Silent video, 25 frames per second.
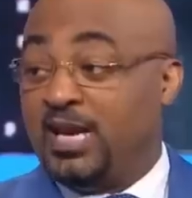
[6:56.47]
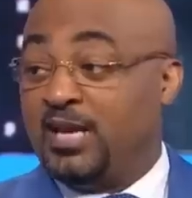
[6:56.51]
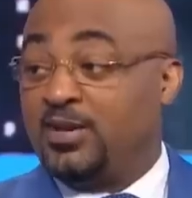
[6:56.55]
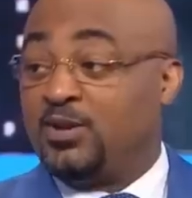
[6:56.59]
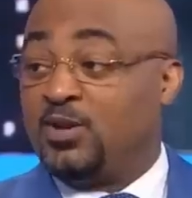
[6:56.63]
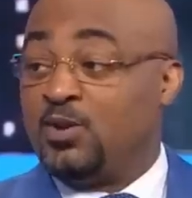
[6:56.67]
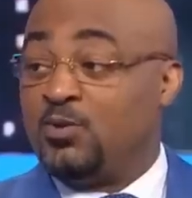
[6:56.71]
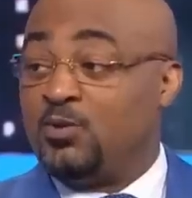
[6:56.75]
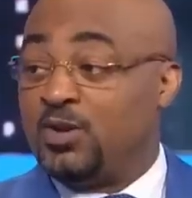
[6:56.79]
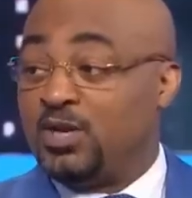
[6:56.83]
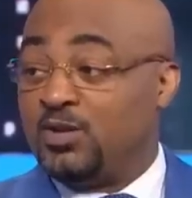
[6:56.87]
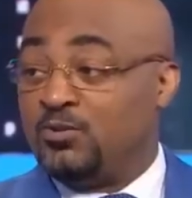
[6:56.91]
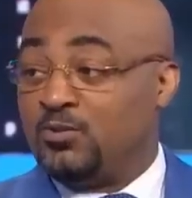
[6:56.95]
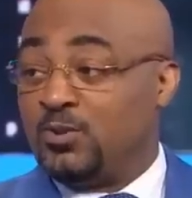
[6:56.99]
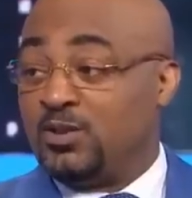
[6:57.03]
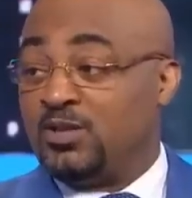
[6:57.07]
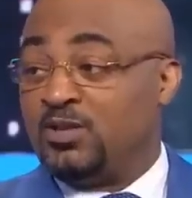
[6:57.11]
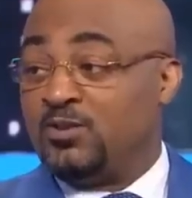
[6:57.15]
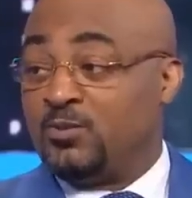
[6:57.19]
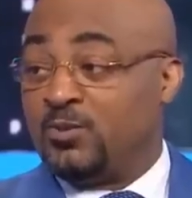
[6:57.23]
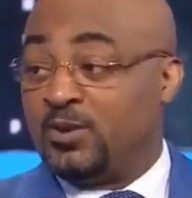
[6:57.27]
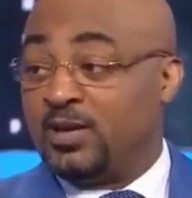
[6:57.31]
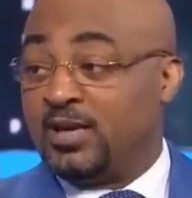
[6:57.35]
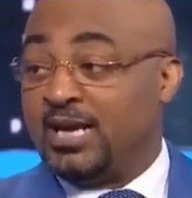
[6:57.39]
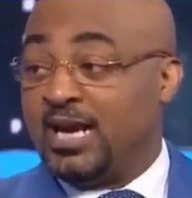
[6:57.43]
nowhere to
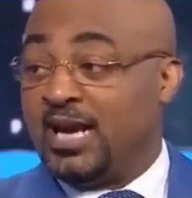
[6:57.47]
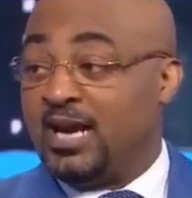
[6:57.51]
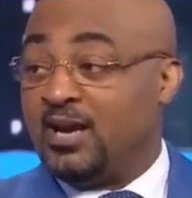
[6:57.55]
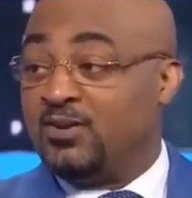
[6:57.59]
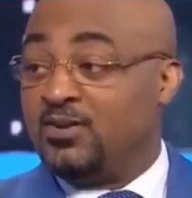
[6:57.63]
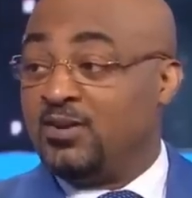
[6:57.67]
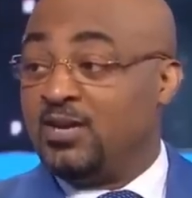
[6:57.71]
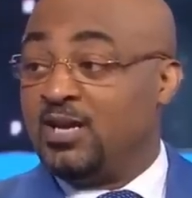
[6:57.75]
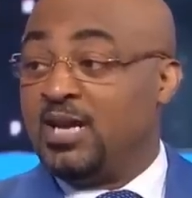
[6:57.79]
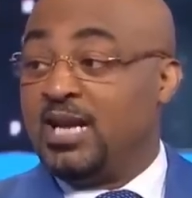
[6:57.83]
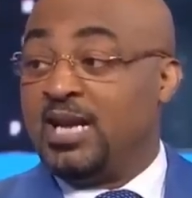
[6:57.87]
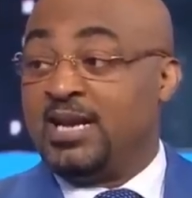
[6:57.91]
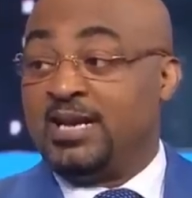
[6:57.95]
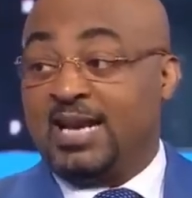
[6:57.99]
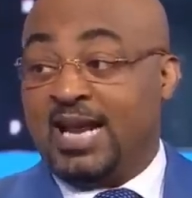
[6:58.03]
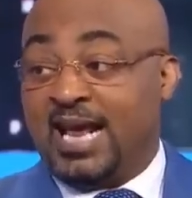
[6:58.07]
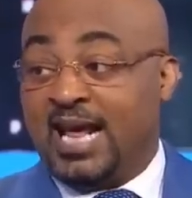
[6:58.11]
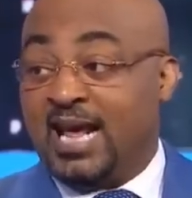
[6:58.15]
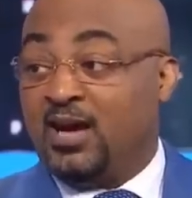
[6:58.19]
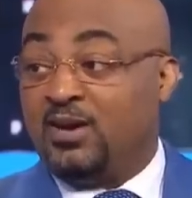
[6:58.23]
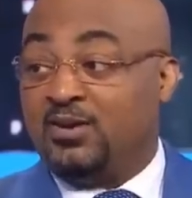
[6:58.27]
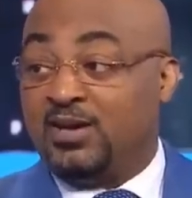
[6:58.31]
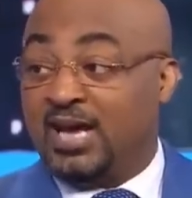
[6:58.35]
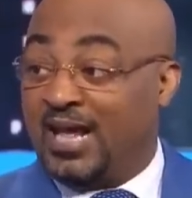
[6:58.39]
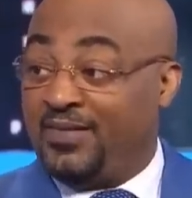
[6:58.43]
work out,
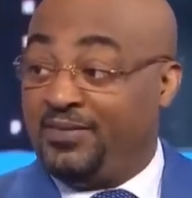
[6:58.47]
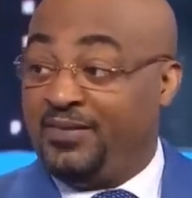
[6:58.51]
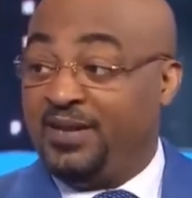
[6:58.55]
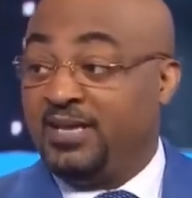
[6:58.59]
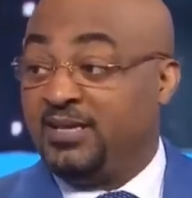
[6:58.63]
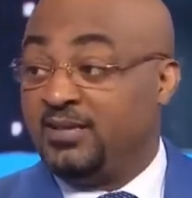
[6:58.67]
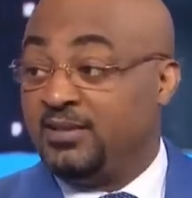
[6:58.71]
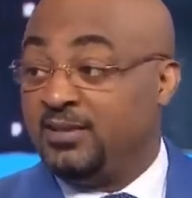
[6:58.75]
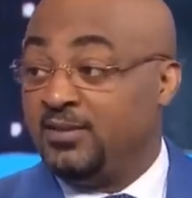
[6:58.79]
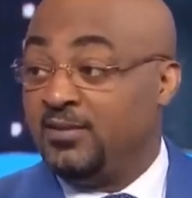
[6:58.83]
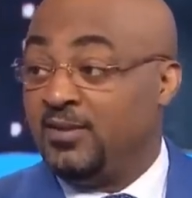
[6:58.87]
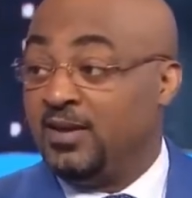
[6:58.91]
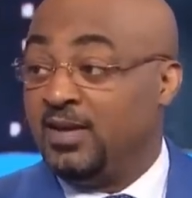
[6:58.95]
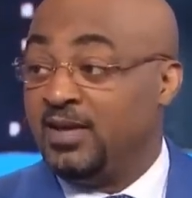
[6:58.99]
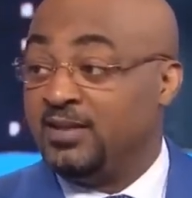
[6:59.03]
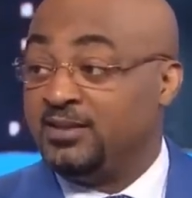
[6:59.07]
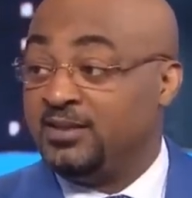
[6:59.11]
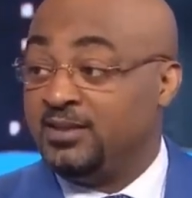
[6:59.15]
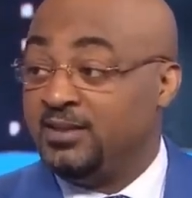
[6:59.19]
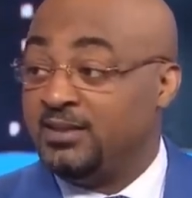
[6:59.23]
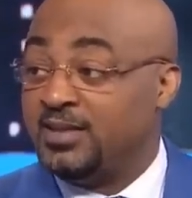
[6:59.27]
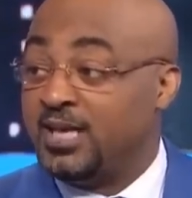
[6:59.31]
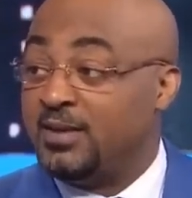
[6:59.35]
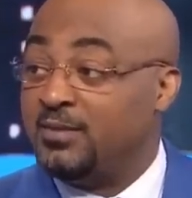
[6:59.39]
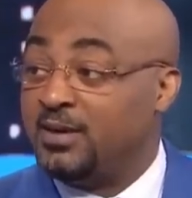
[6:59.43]
now I think to
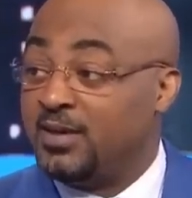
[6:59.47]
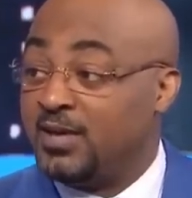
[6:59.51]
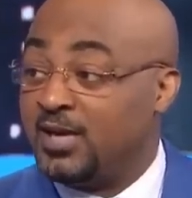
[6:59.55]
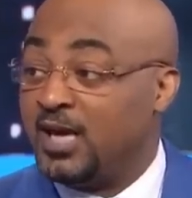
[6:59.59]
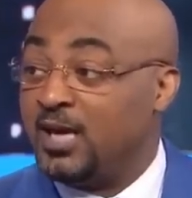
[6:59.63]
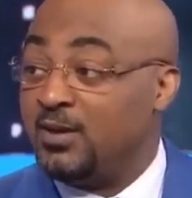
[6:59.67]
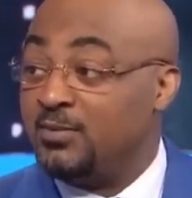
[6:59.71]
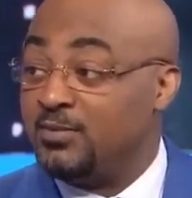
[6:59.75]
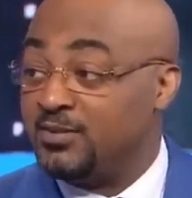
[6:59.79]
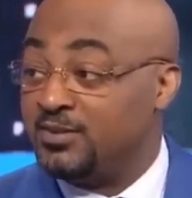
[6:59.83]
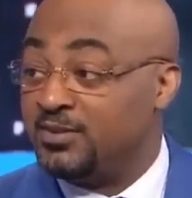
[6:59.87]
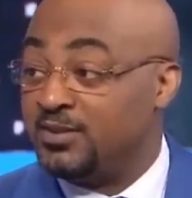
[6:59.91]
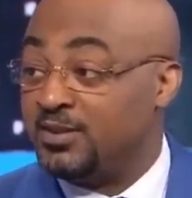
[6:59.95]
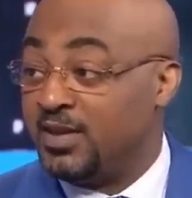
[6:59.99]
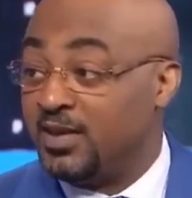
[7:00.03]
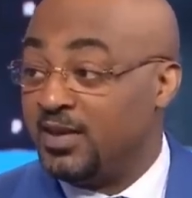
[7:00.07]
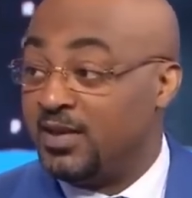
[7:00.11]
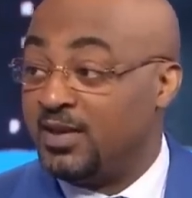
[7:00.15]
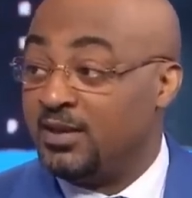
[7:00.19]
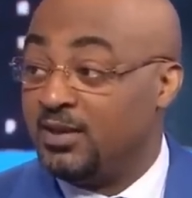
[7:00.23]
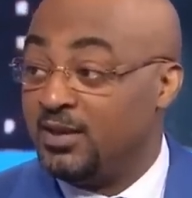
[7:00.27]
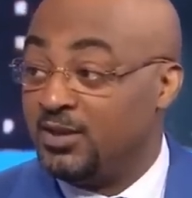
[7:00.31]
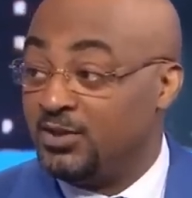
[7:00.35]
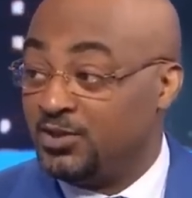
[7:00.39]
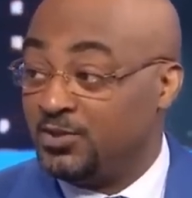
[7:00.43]
C.J.
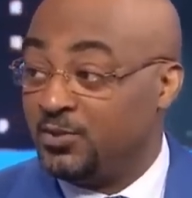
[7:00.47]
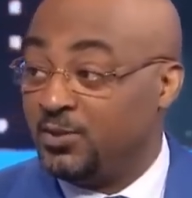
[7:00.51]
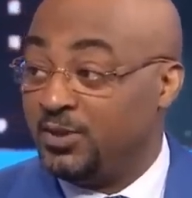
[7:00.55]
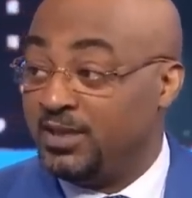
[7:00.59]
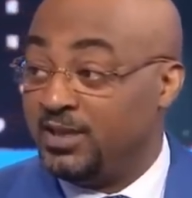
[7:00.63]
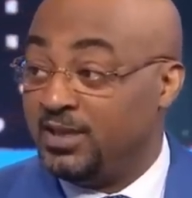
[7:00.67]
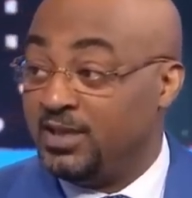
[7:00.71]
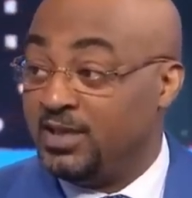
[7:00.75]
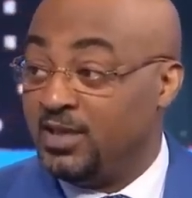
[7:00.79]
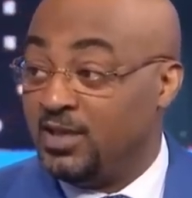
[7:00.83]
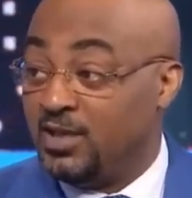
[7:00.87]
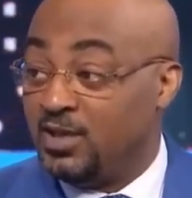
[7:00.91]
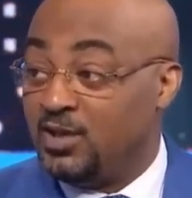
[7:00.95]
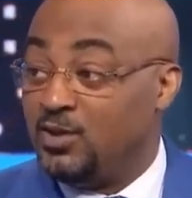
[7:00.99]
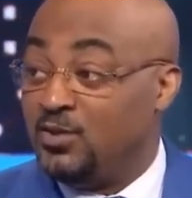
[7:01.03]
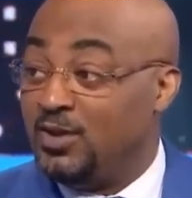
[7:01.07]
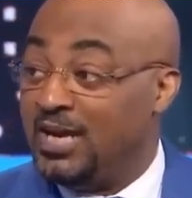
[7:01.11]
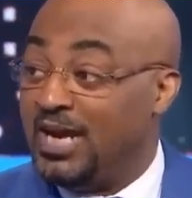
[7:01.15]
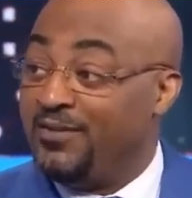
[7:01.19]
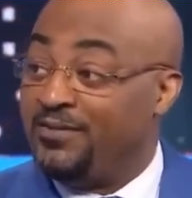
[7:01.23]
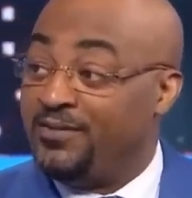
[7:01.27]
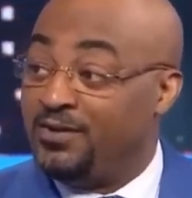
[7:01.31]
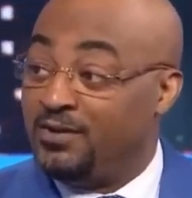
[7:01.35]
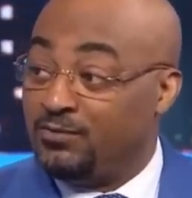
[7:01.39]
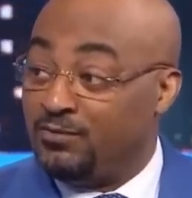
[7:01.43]
McCollum's tweet, you
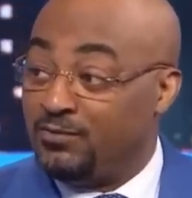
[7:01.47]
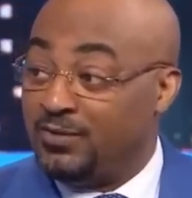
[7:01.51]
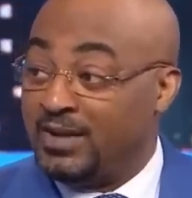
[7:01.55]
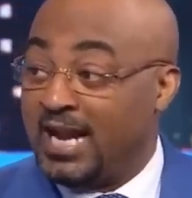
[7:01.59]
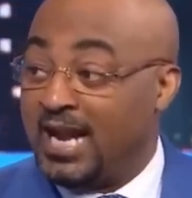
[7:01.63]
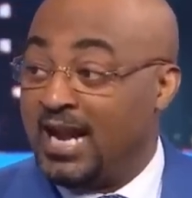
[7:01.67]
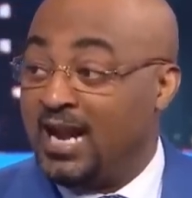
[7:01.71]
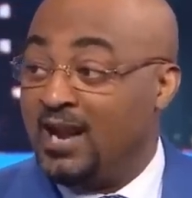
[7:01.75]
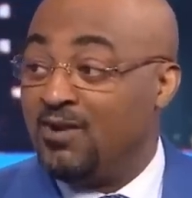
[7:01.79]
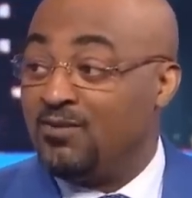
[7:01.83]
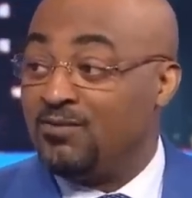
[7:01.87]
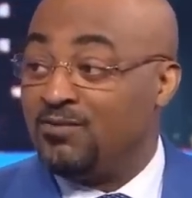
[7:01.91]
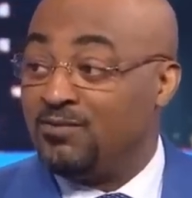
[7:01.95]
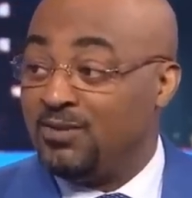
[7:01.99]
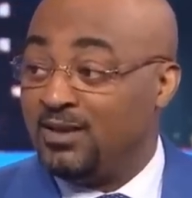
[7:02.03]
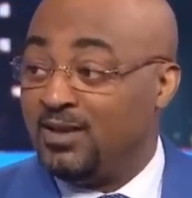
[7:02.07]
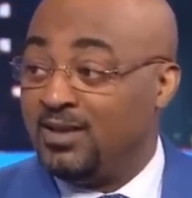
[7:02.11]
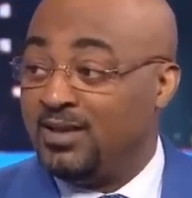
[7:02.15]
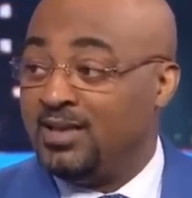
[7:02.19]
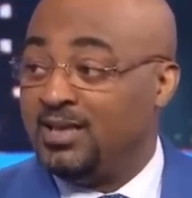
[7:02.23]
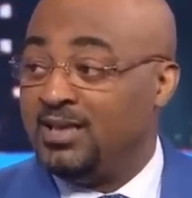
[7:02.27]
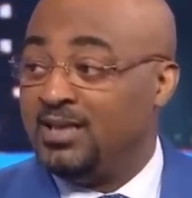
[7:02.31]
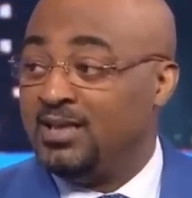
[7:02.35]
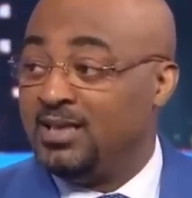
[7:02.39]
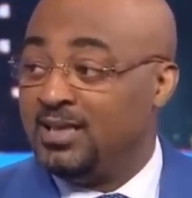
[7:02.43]
have to now
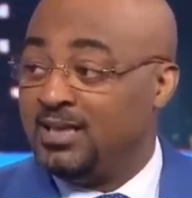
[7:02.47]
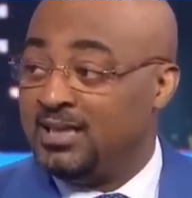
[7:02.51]
really